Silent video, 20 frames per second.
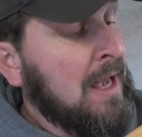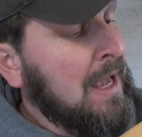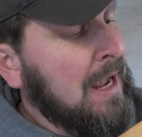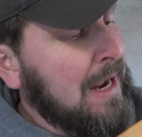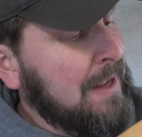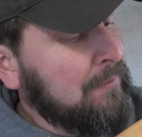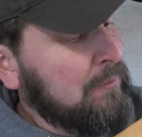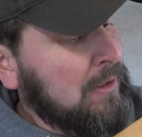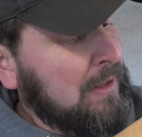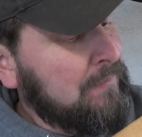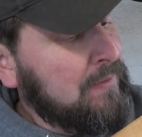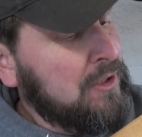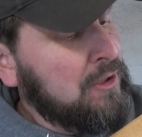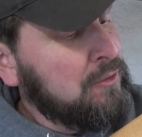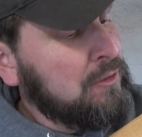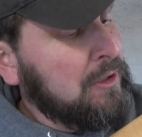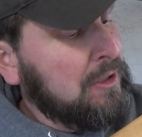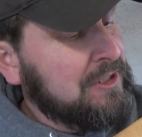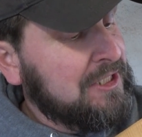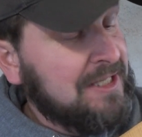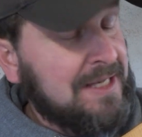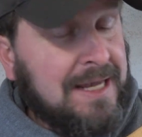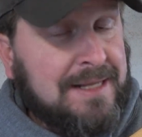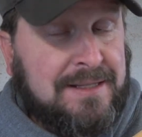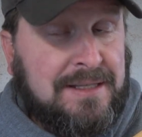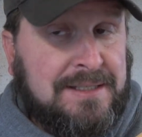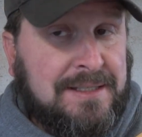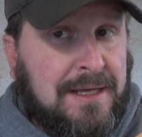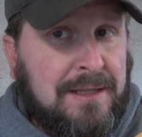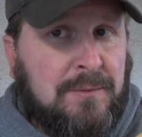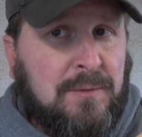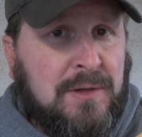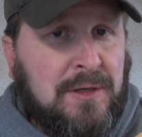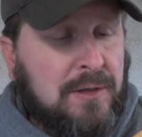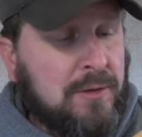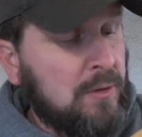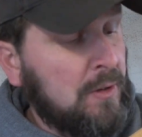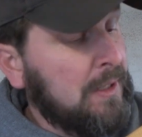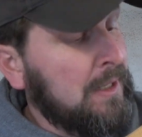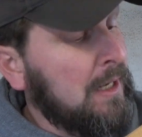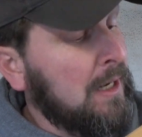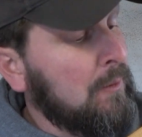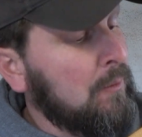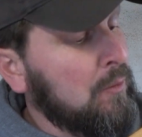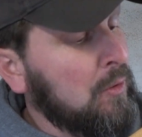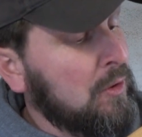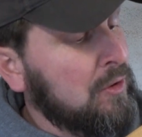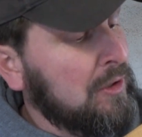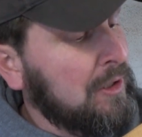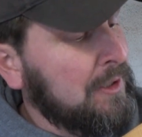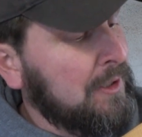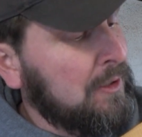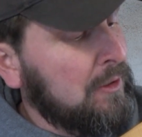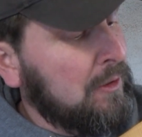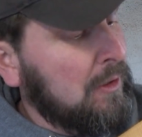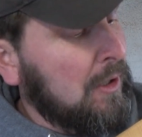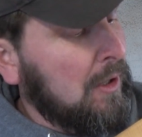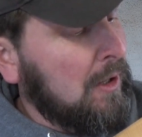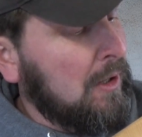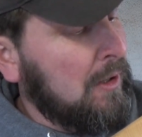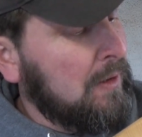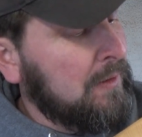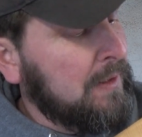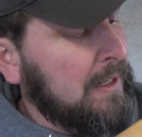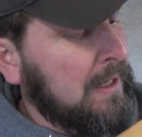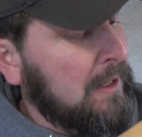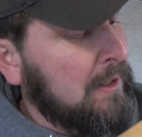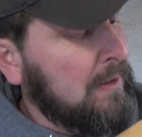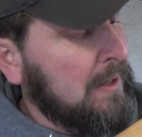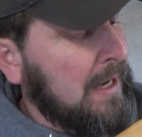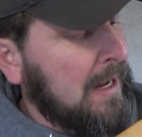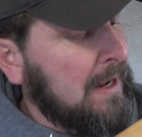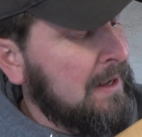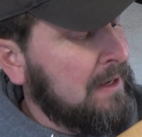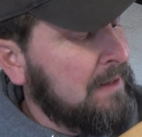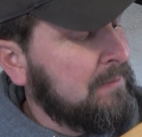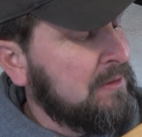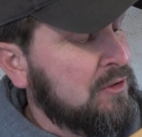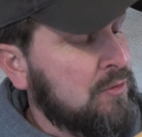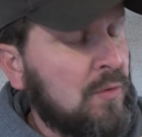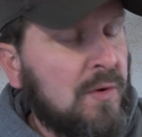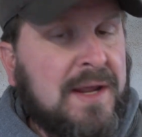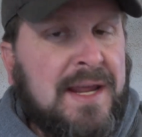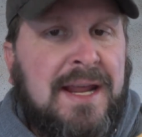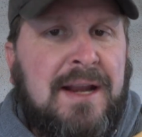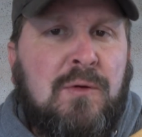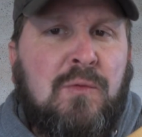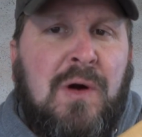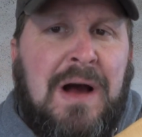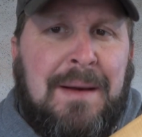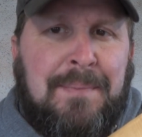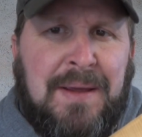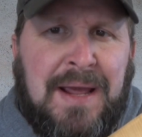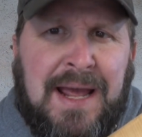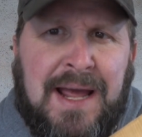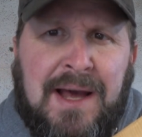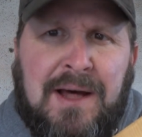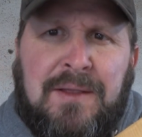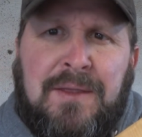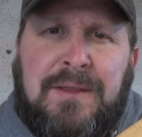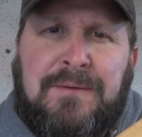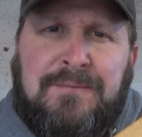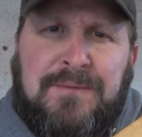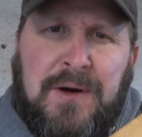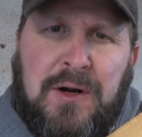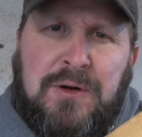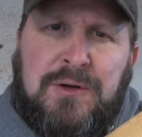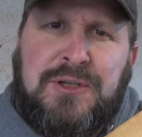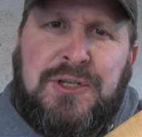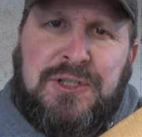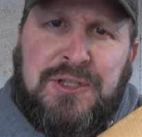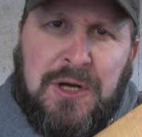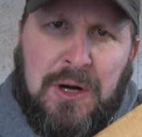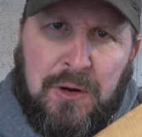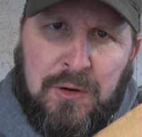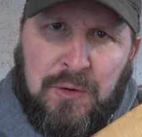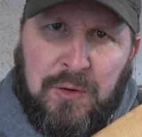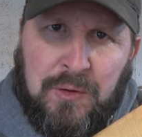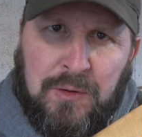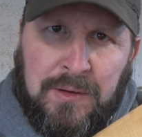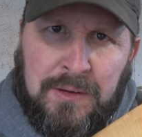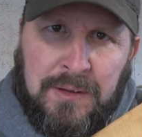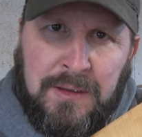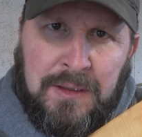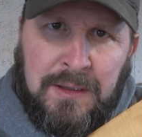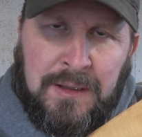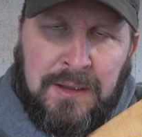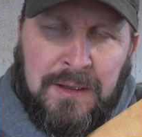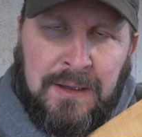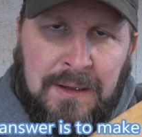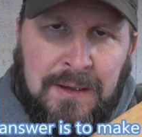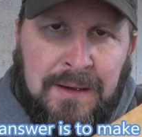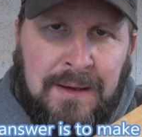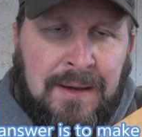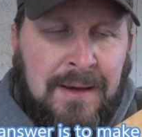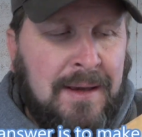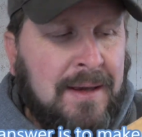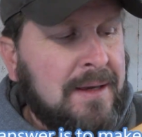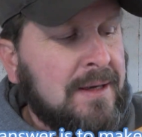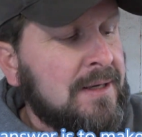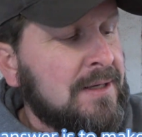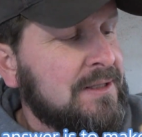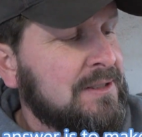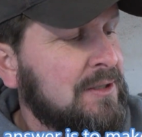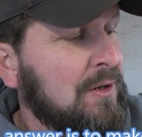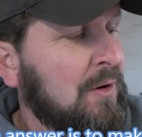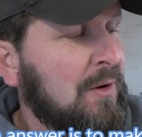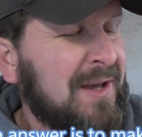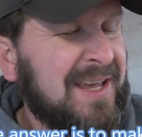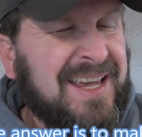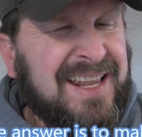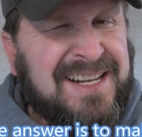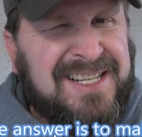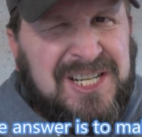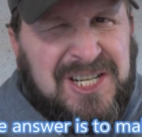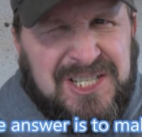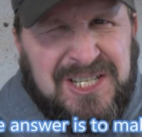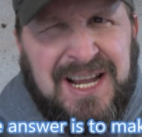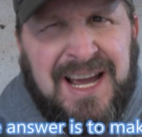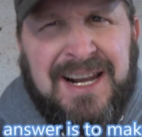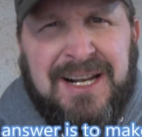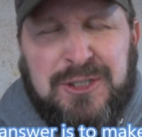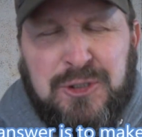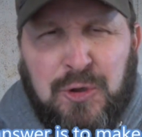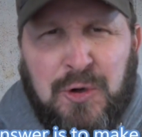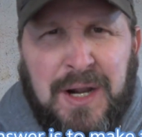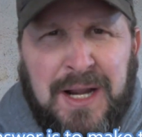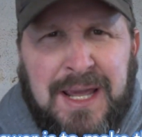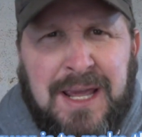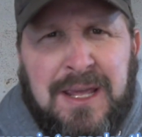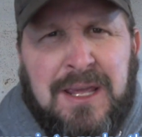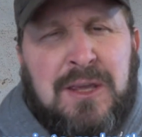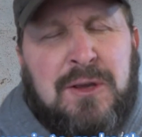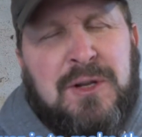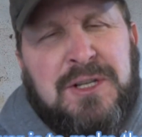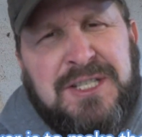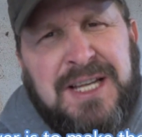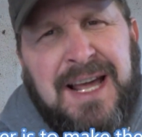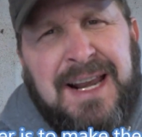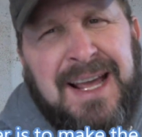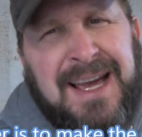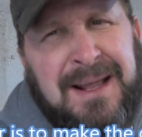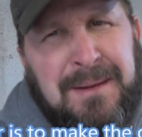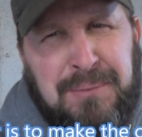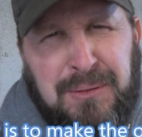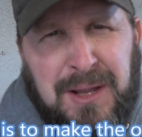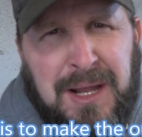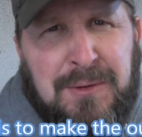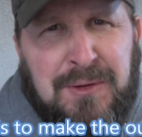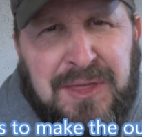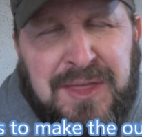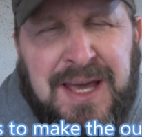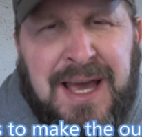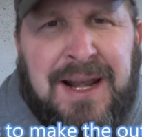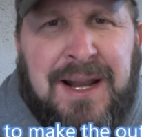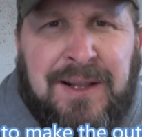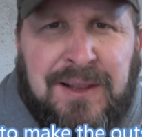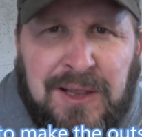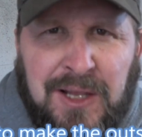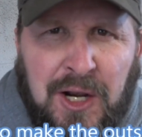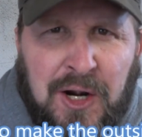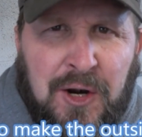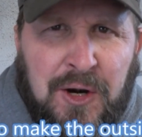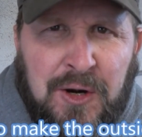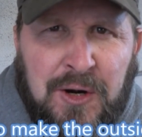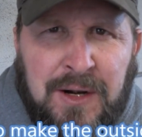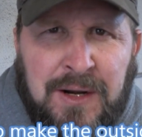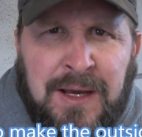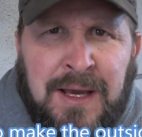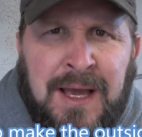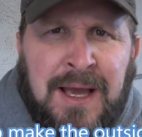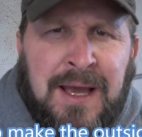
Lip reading: and whenever you select this other one and do it, it will clear all the area out in between, wiping out the first circle. So it's just kind of tricky. You just kind of play with that and learn